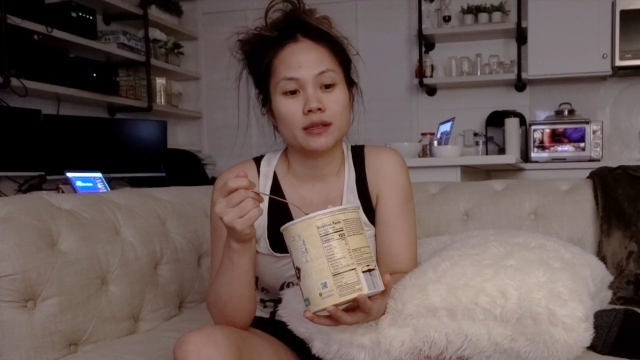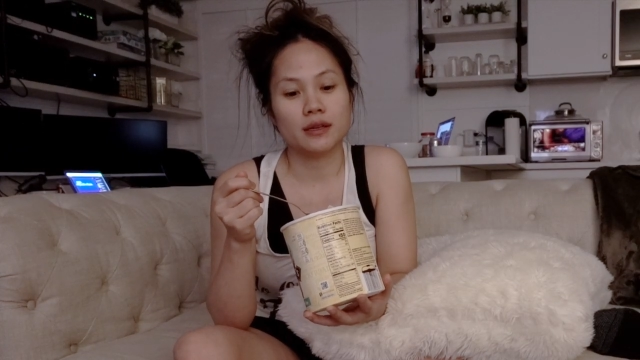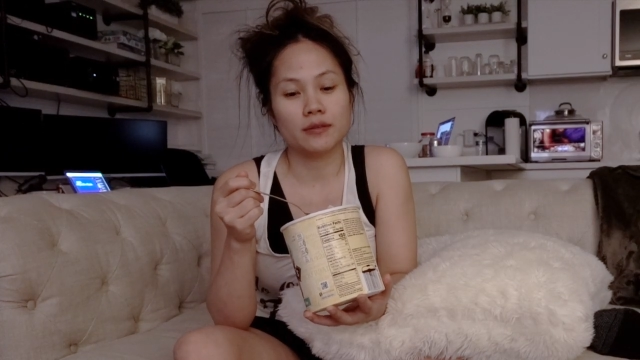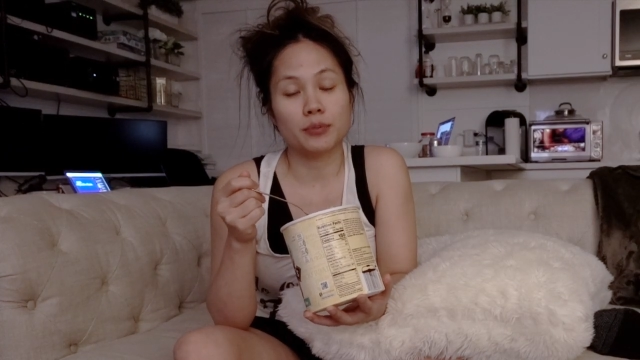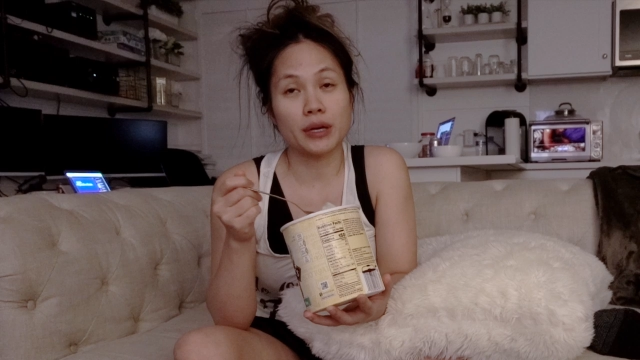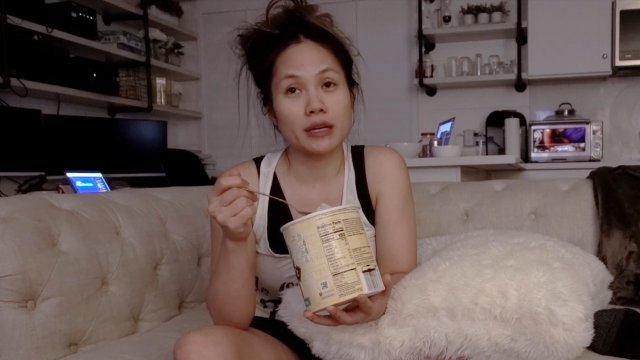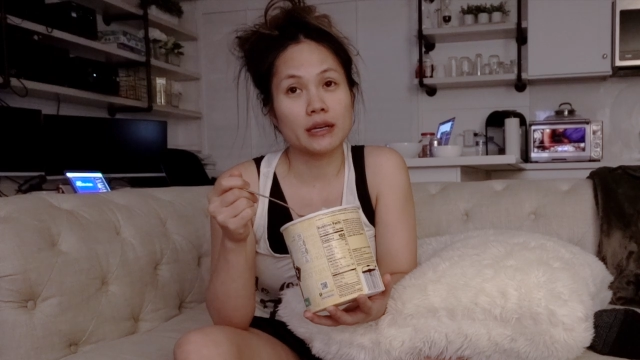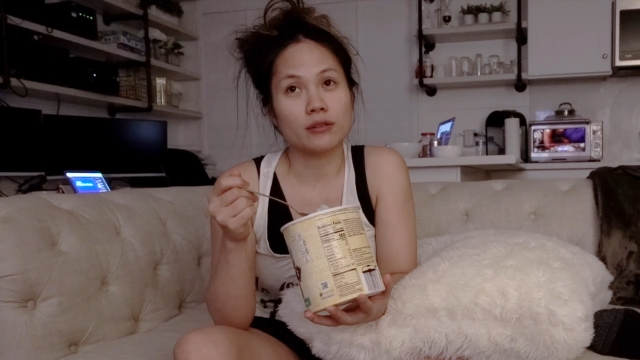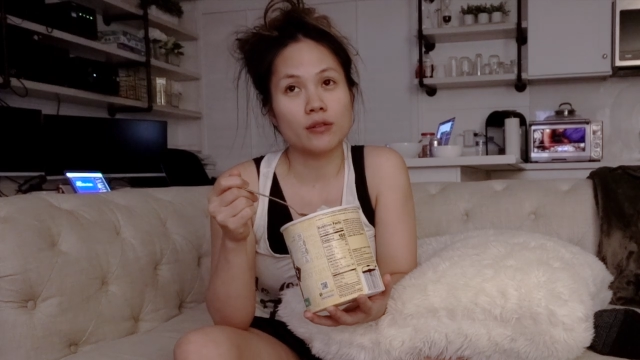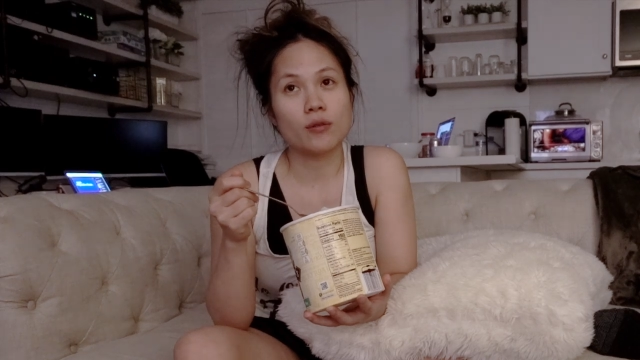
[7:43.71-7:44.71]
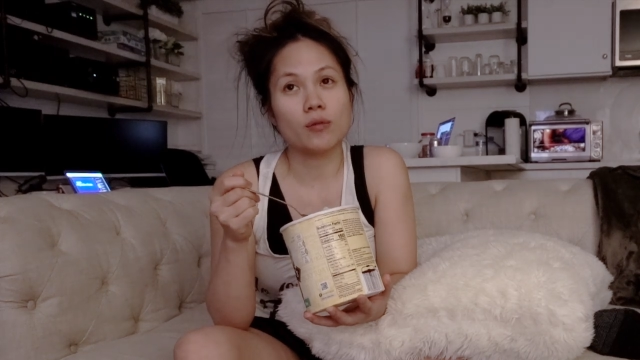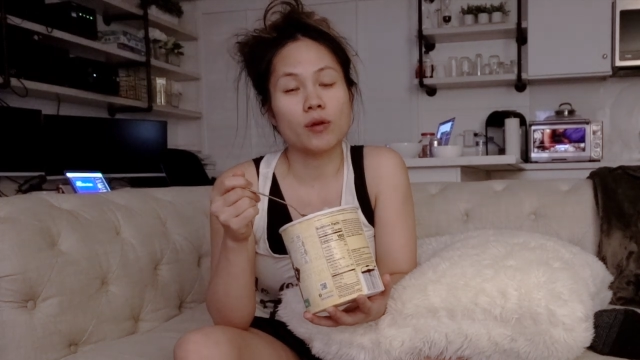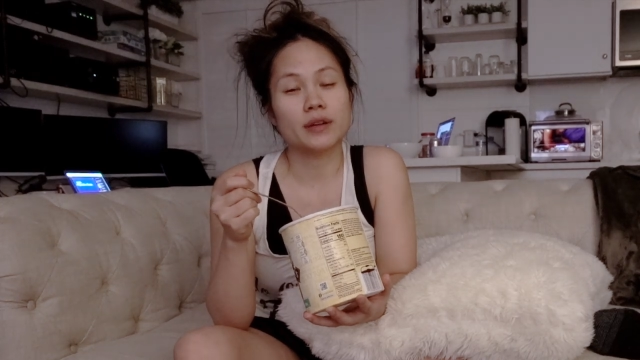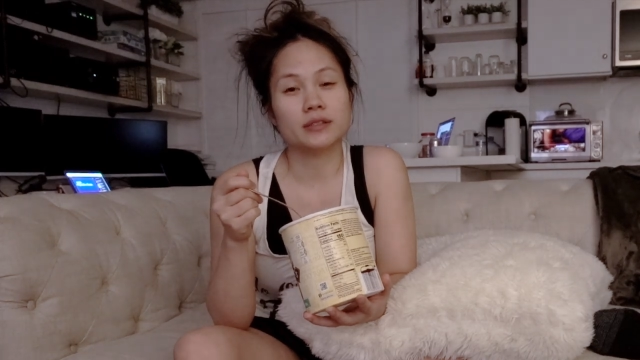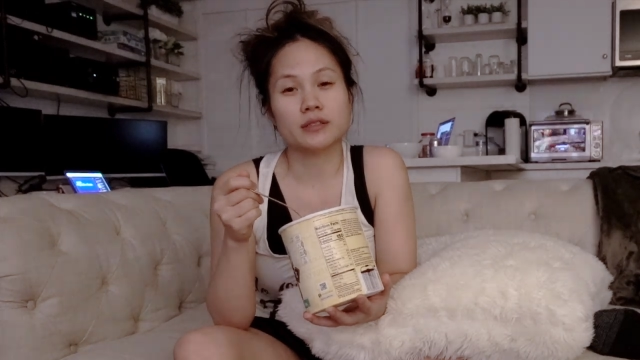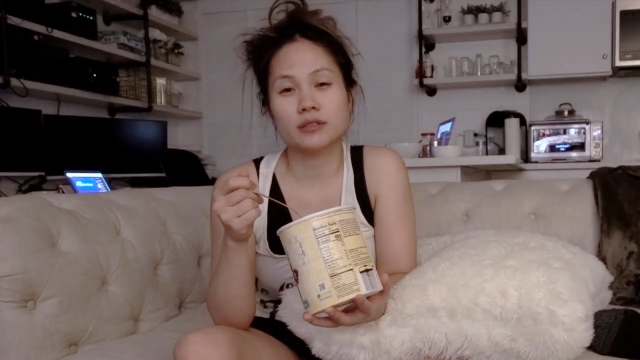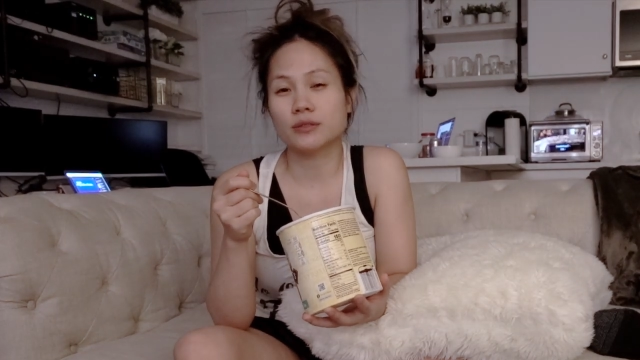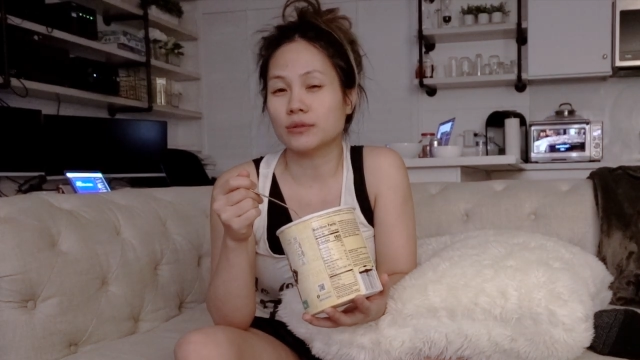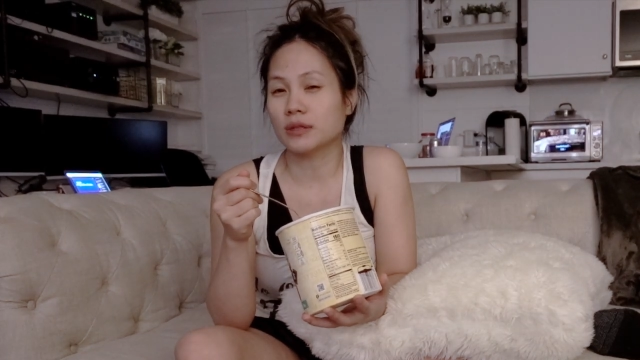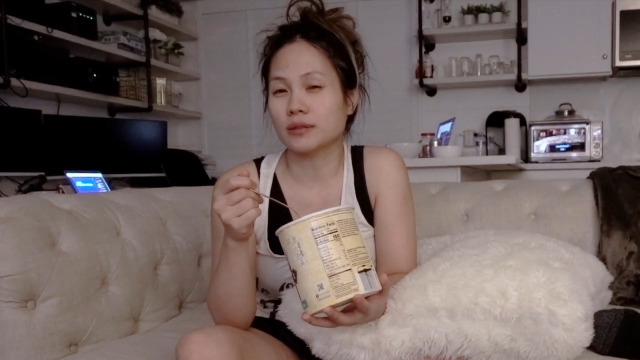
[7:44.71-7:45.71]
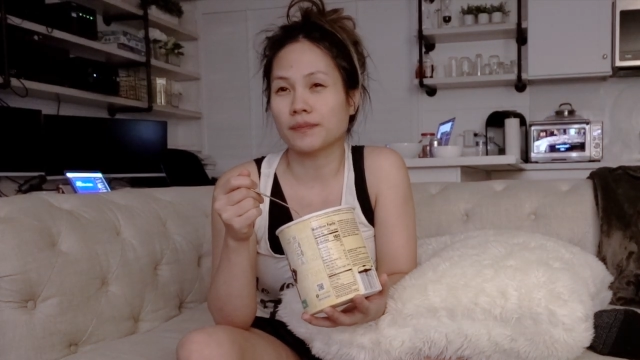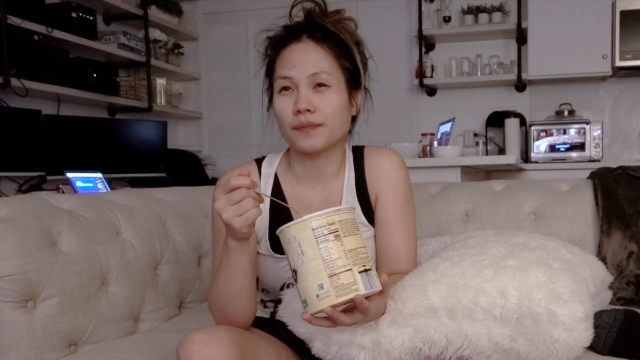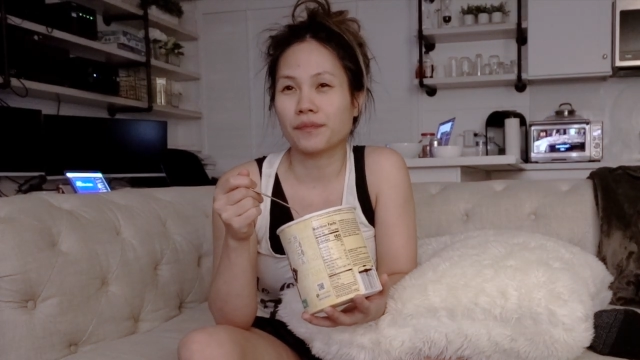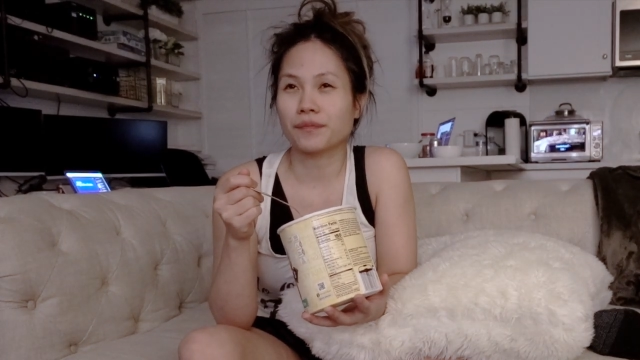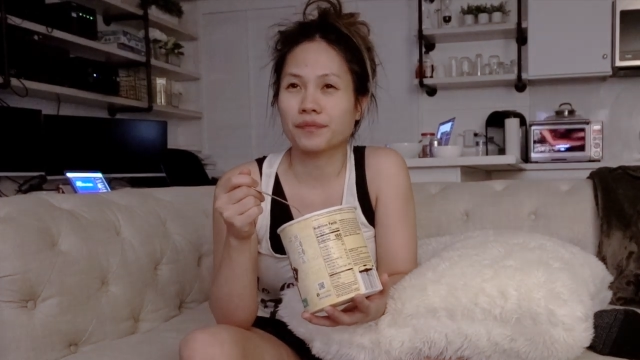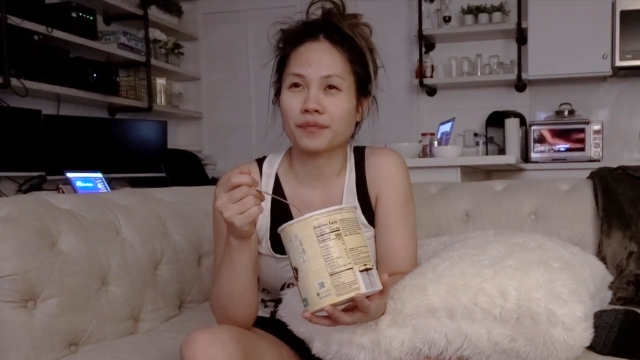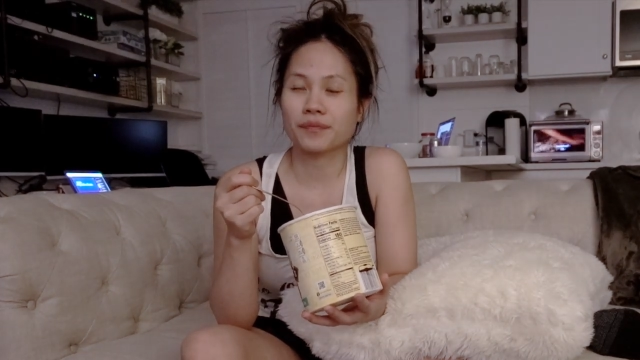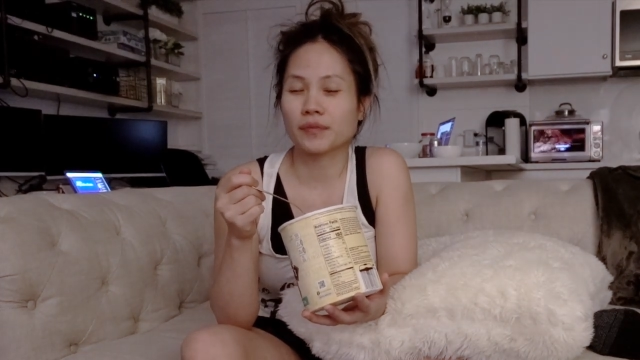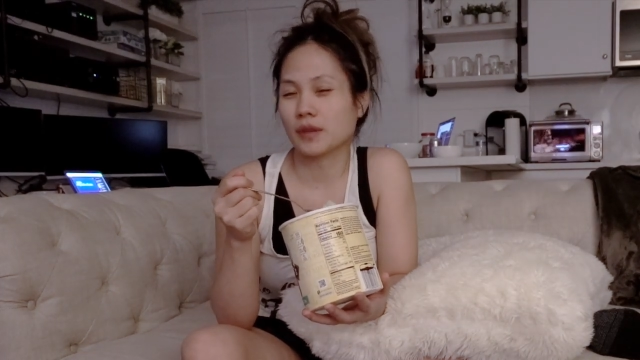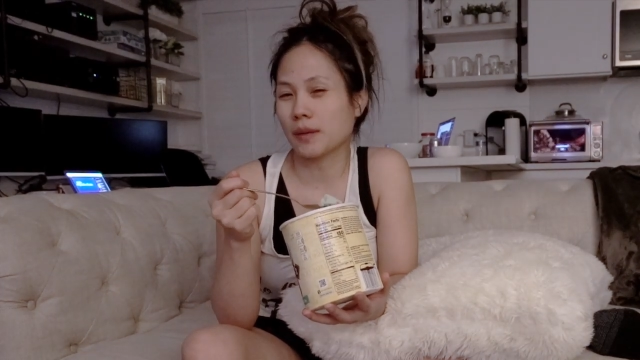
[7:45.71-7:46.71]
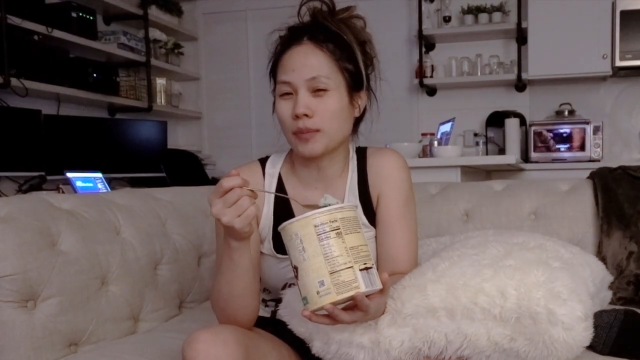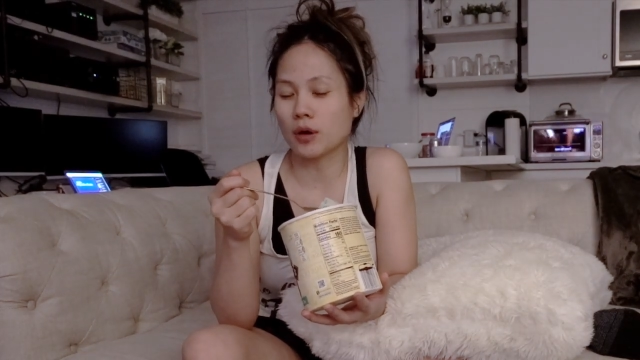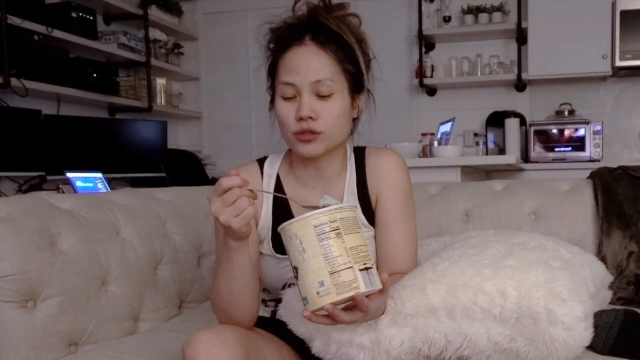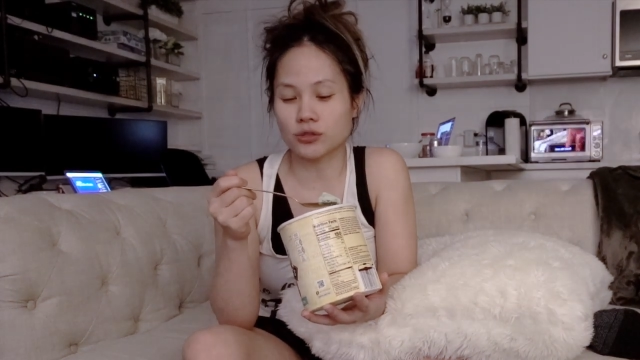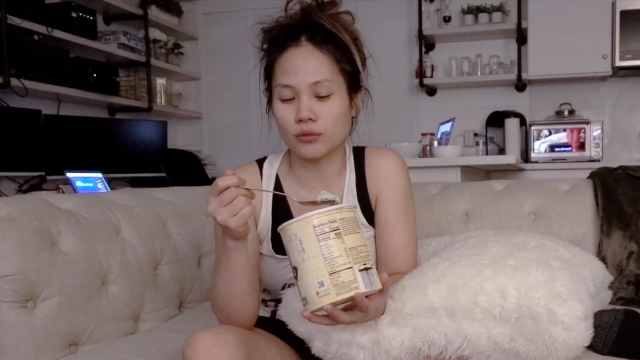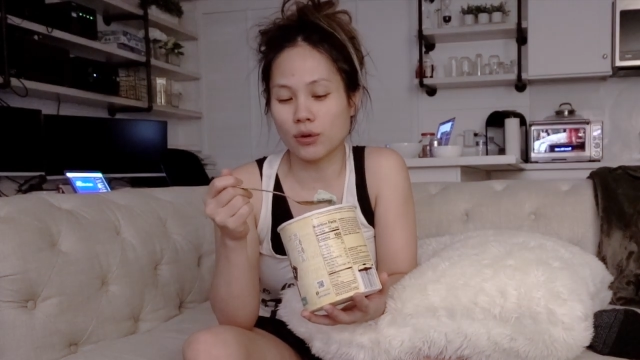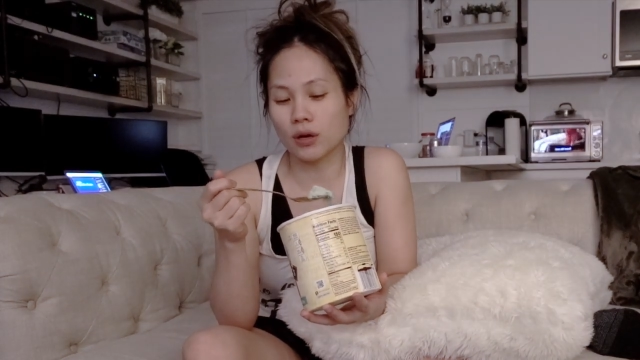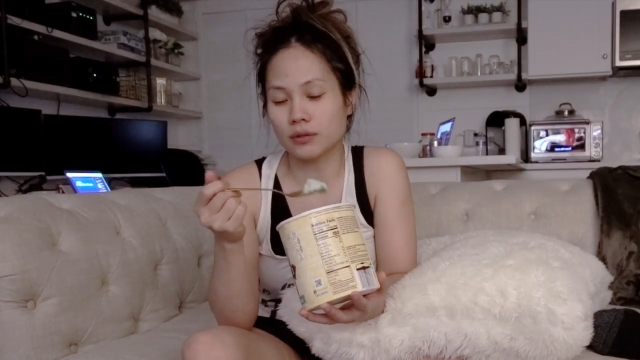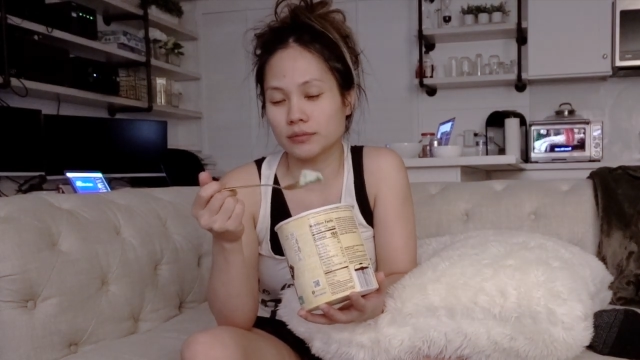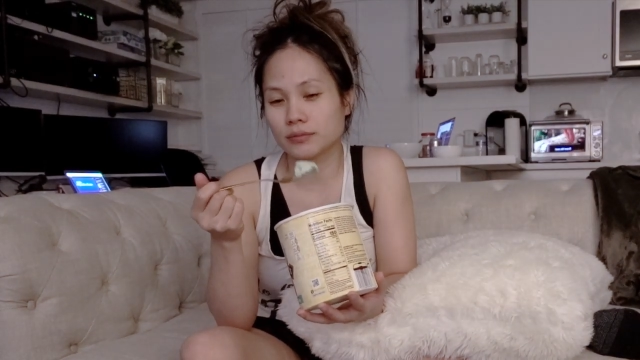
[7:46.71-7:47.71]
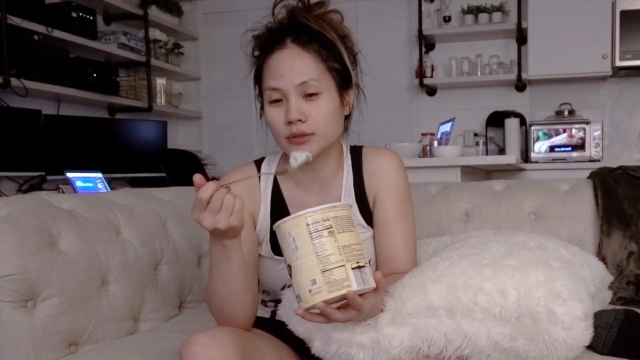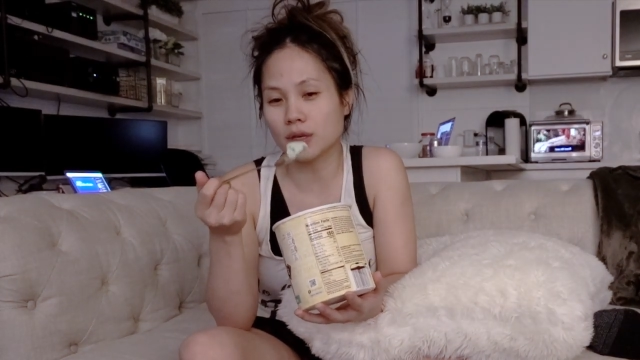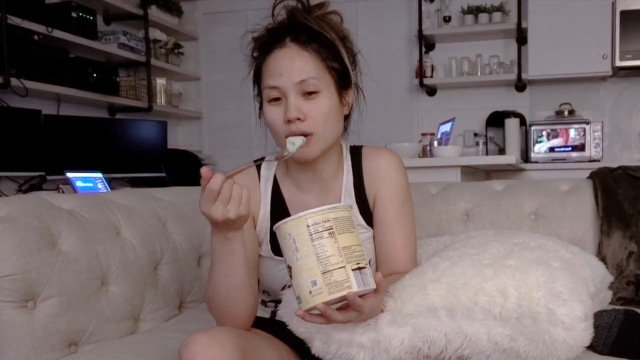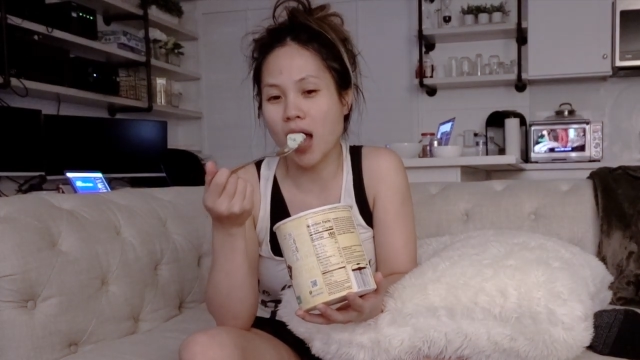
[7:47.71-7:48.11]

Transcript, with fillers: of breaking down the whole wall and just doing partial wall. So,